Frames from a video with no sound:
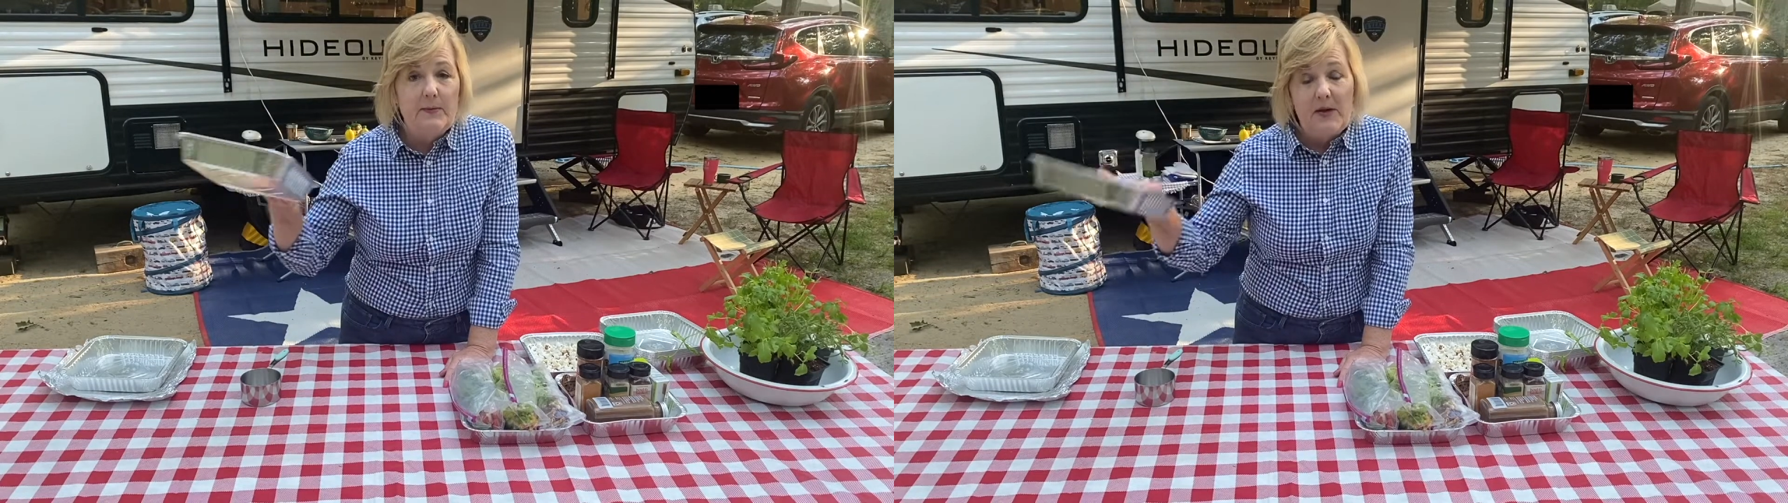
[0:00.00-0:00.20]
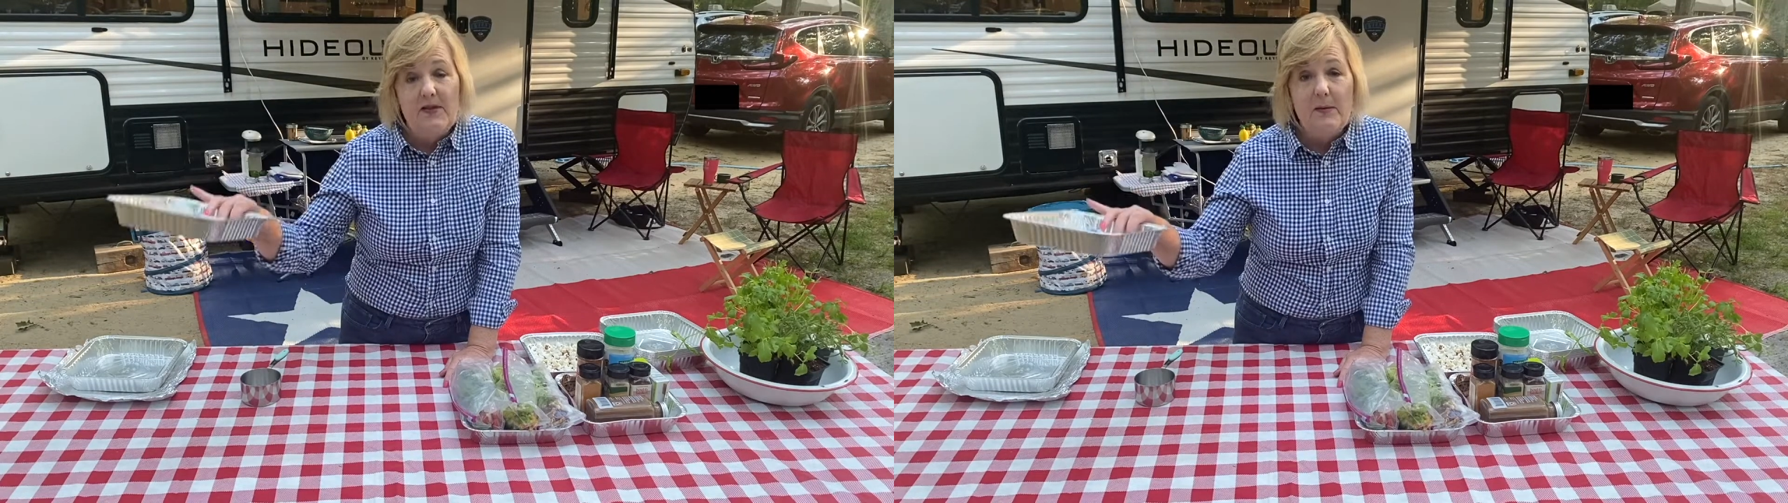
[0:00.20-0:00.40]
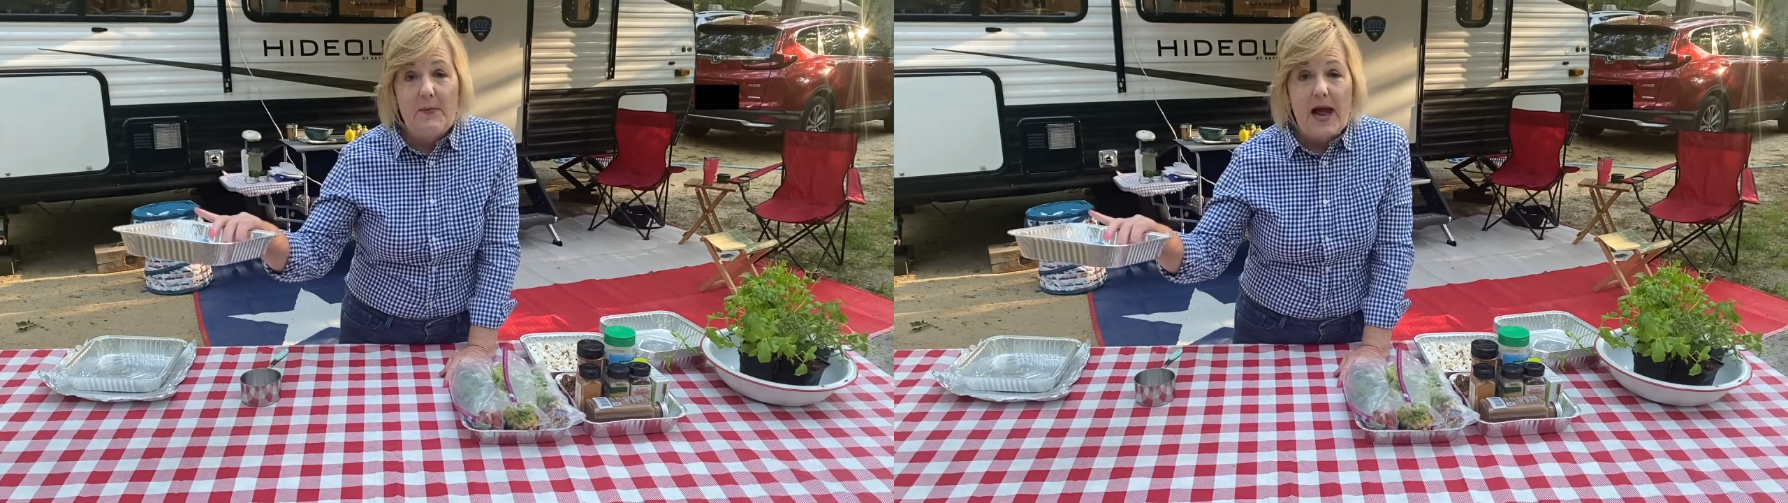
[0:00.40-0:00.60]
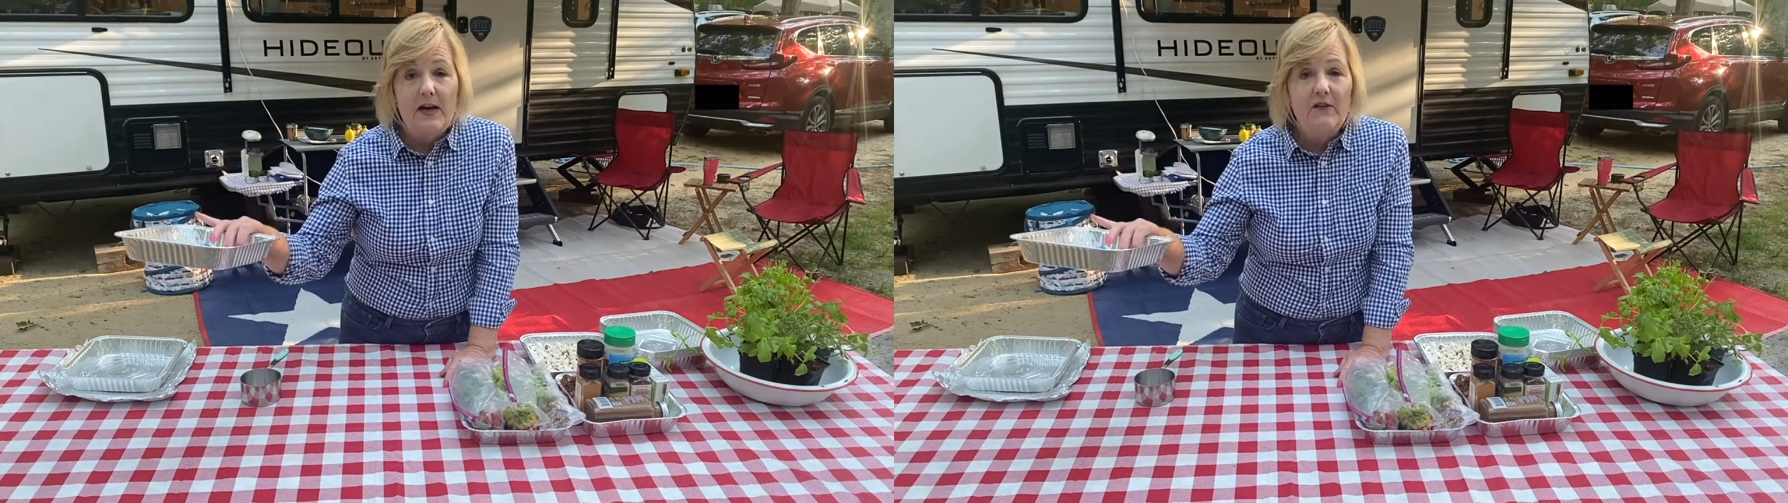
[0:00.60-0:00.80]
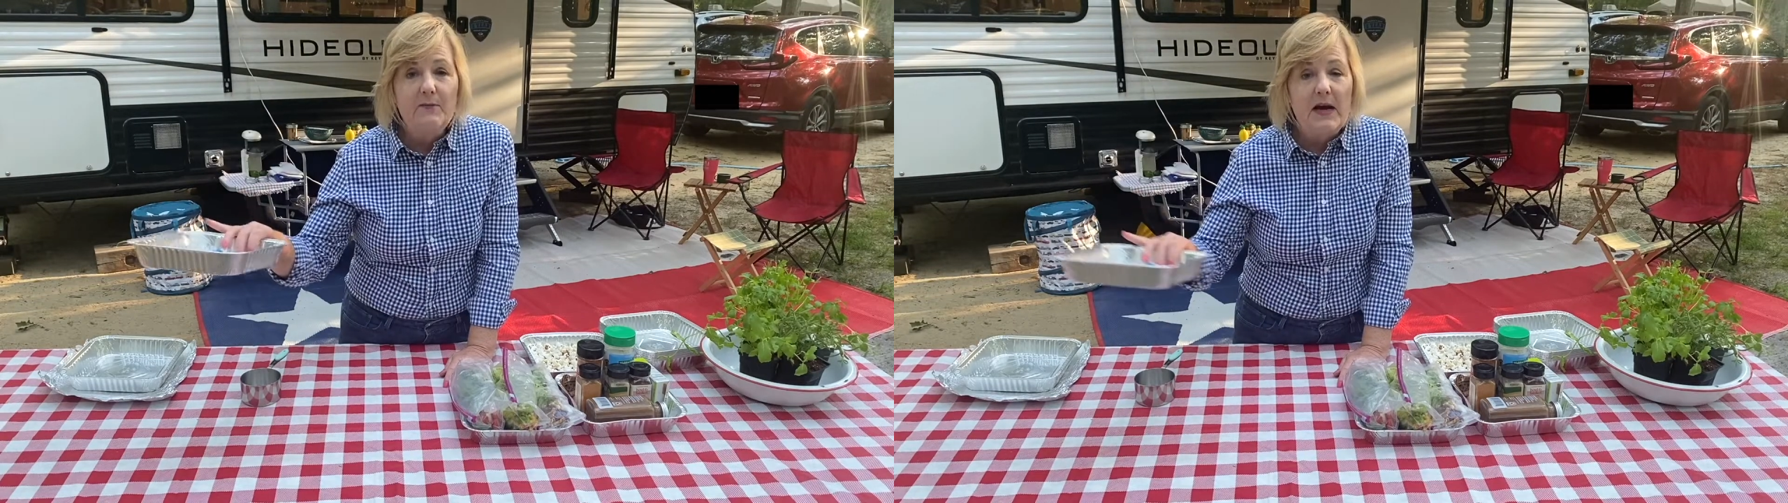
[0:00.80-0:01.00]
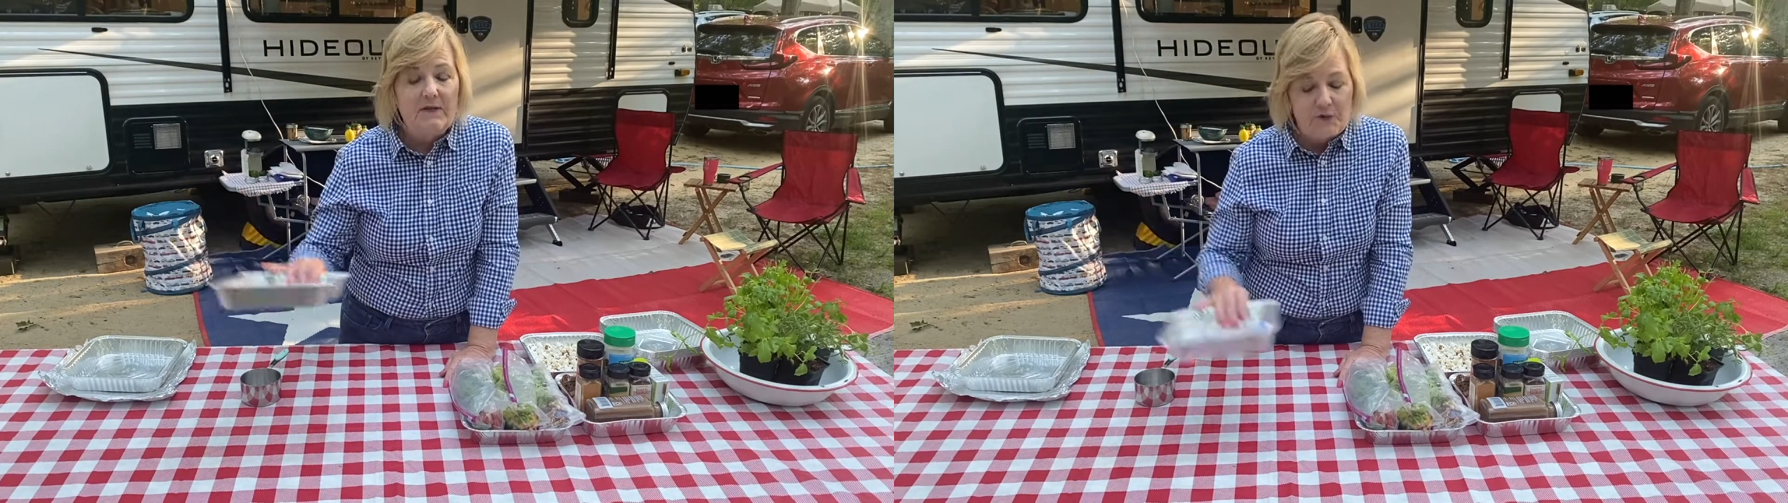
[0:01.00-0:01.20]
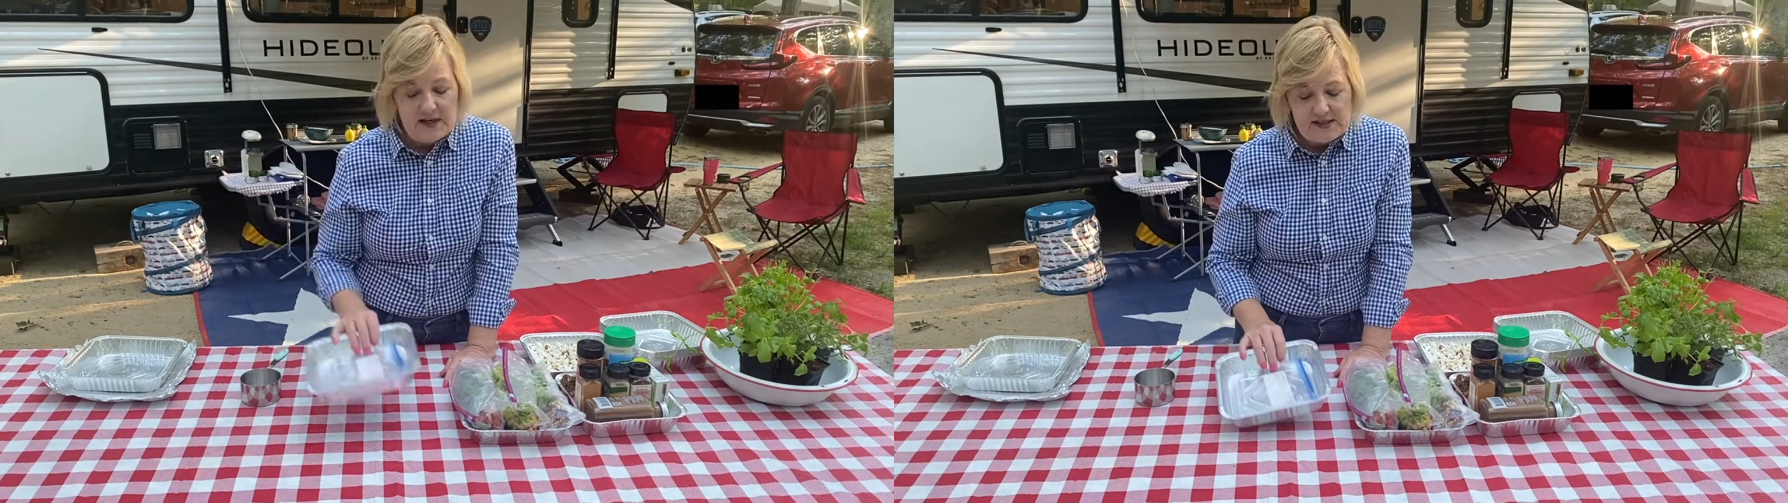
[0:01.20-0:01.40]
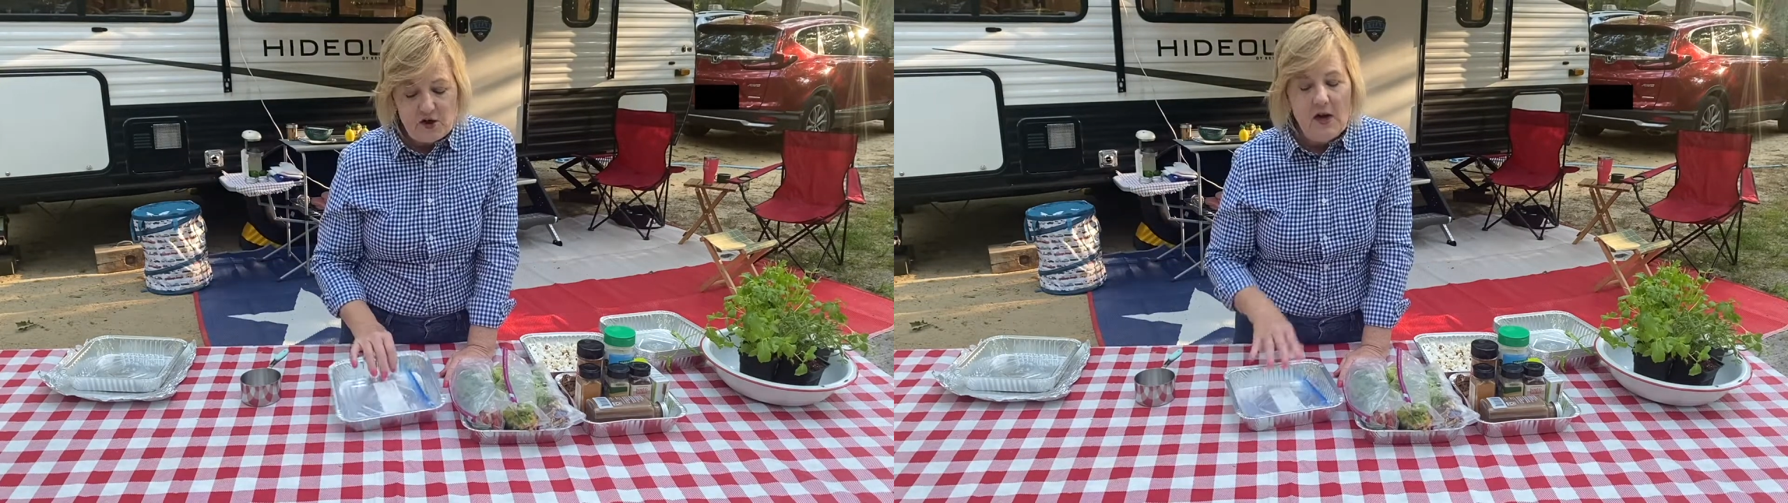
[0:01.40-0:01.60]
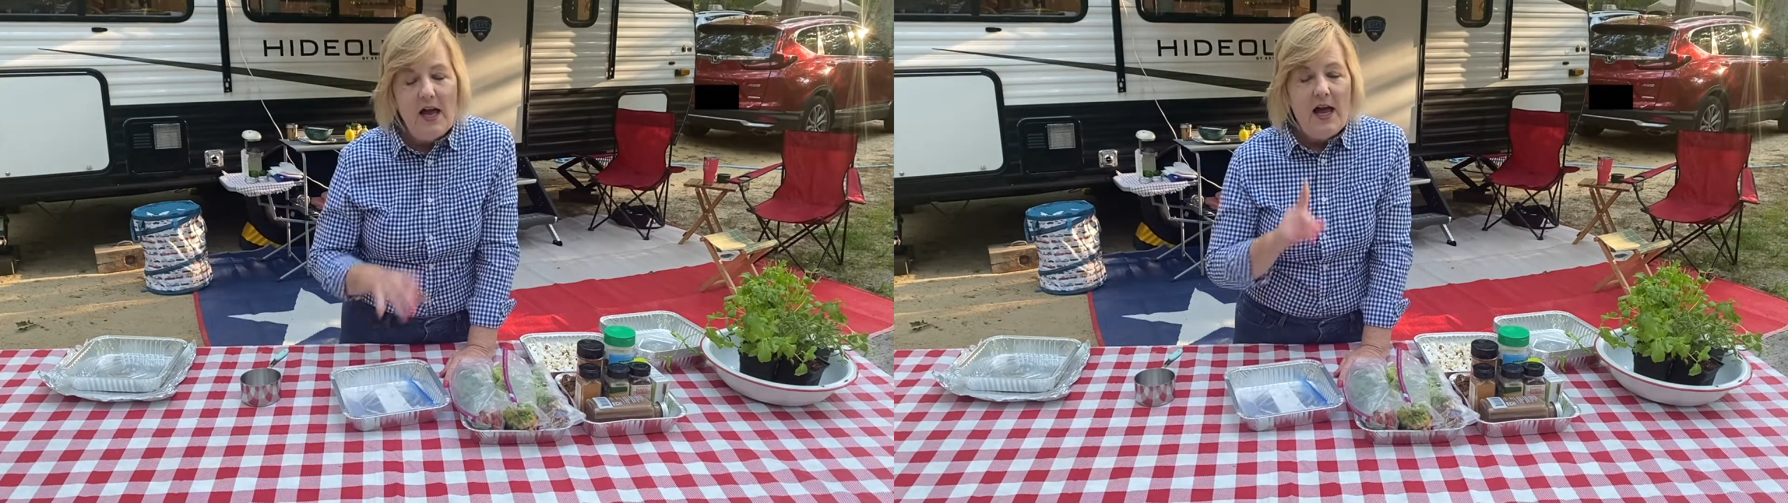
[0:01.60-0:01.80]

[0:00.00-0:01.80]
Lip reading: in the back of my freezer,